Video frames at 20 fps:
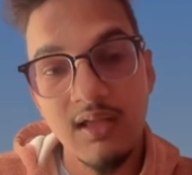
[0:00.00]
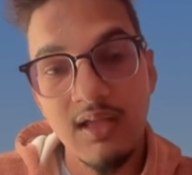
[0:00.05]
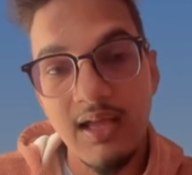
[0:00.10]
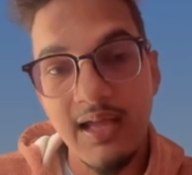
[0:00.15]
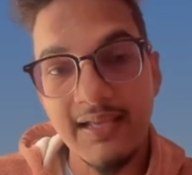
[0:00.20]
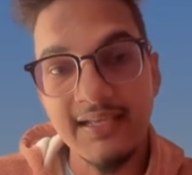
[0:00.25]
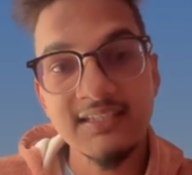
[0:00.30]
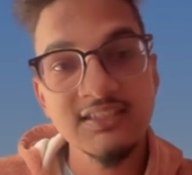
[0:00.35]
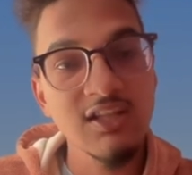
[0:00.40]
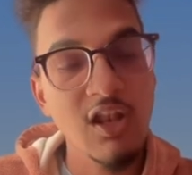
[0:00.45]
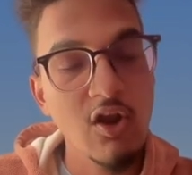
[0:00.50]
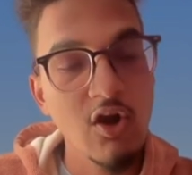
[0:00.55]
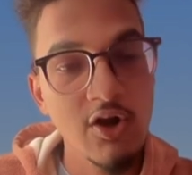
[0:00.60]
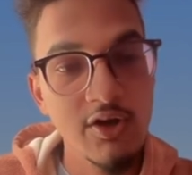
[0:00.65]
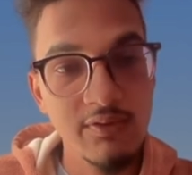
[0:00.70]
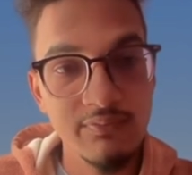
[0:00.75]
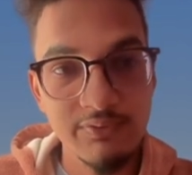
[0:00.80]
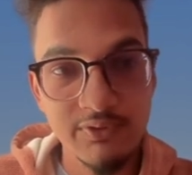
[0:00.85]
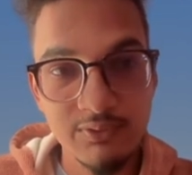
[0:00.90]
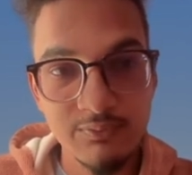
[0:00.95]
I guess a lot
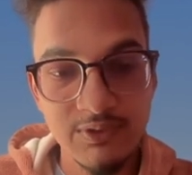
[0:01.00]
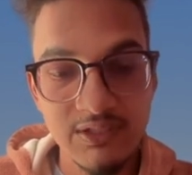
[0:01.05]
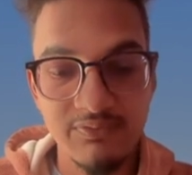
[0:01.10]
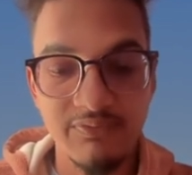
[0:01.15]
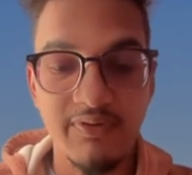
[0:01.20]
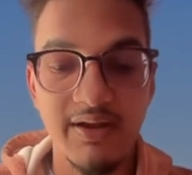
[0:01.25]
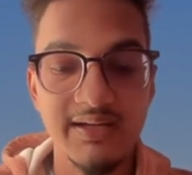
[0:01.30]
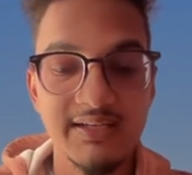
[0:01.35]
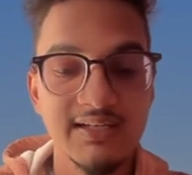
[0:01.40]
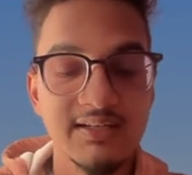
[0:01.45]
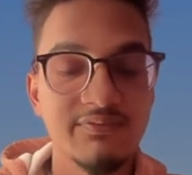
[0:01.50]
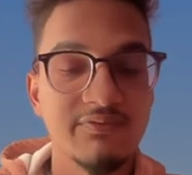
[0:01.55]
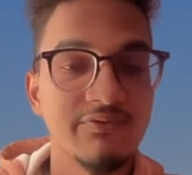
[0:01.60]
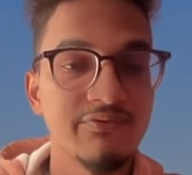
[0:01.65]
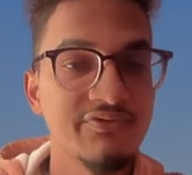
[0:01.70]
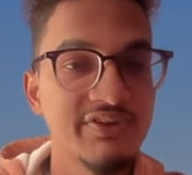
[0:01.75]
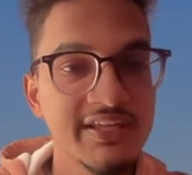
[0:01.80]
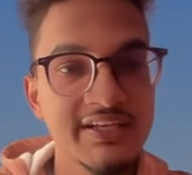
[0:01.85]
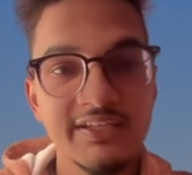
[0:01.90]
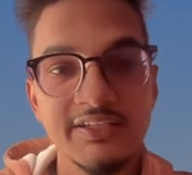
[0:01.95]
of you will find it
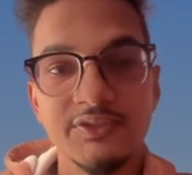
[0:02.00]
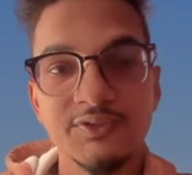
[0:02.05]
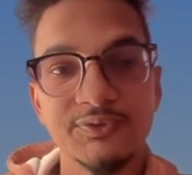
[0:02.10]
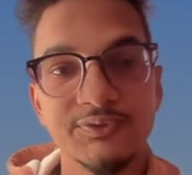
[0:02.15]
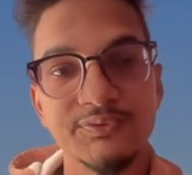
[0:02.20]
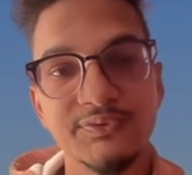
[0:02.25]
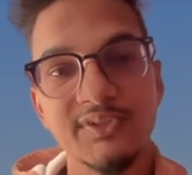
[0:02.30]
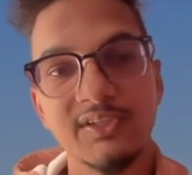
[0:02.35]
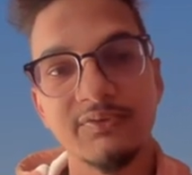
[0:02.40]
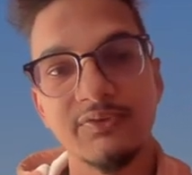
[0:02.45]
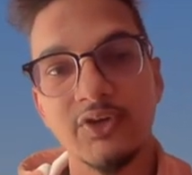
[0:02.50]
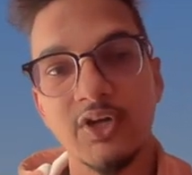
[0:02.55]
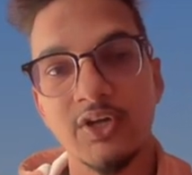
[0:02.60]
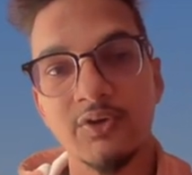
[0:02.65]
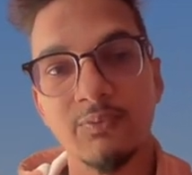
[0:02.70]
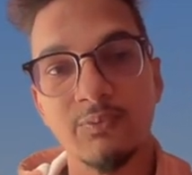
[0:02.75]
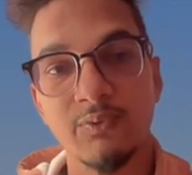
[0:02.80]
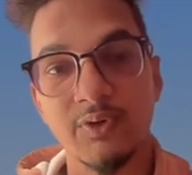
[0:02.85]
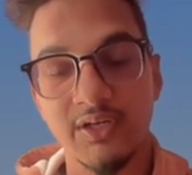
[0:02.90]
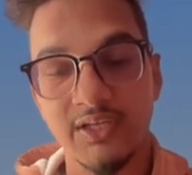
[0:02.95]
very useful if you are
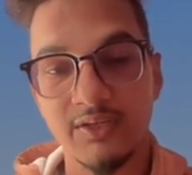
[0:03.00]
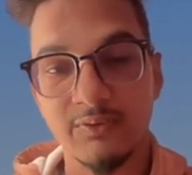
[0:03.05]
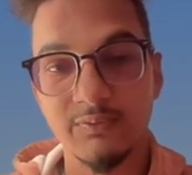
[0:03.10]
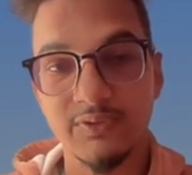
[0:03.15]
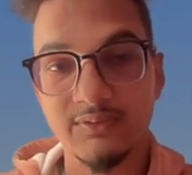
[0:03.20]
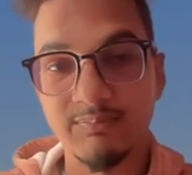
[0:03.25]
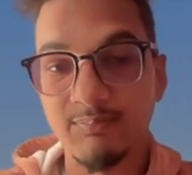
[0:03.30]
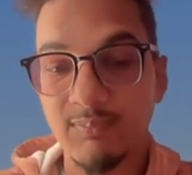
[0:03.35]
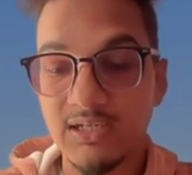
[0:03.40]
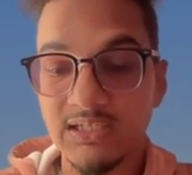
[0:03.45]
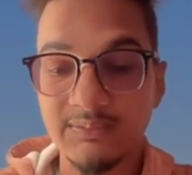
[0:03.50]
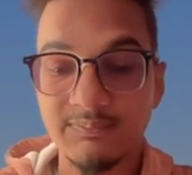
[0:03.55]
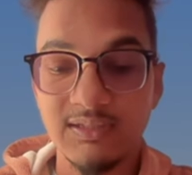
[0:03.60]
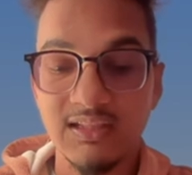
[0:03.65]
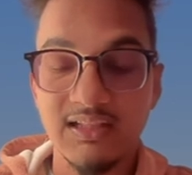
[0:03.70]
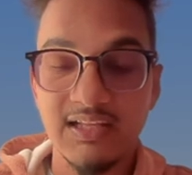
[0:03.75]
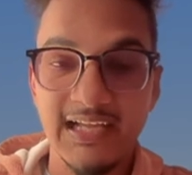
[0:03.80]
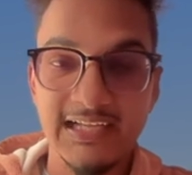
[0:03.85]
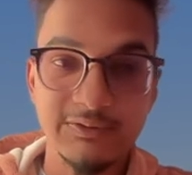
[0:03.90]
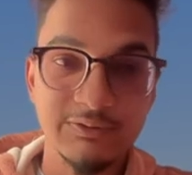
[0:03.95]
working with multiple
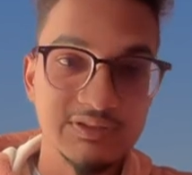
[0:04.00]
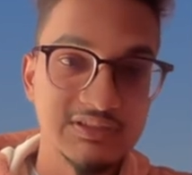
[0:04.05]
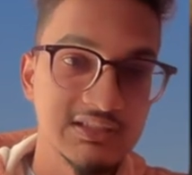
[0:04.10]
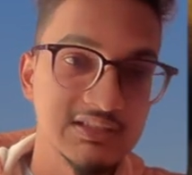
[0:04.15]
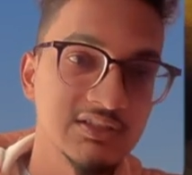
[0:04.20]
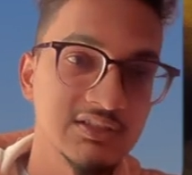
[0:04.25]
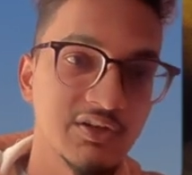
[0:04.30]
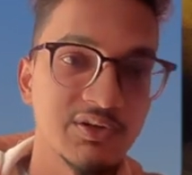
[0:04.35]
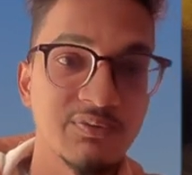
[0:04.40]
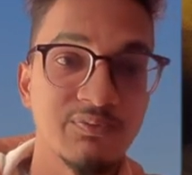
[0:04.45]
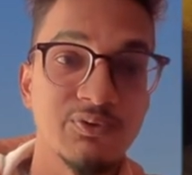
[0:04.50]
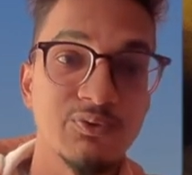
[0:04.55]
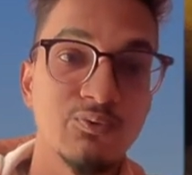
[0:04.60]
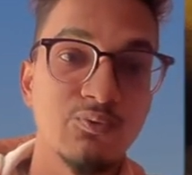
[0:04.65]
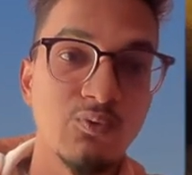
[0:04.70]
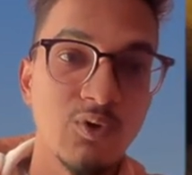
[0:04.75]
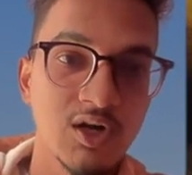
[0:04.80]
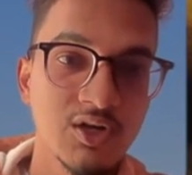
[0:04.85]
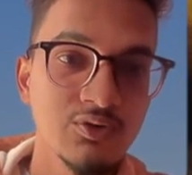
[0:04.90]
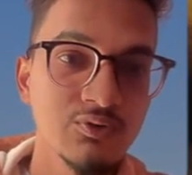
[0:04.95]
languages, or if you
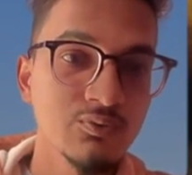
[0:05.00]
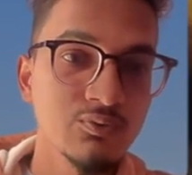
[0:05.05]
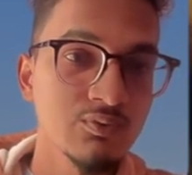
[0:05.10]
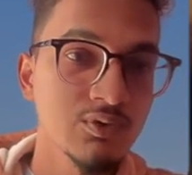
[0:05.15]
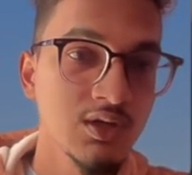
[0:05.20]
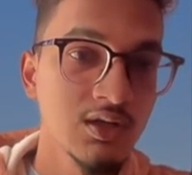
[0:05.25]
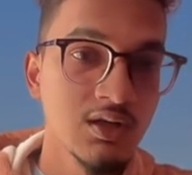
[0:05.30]
want to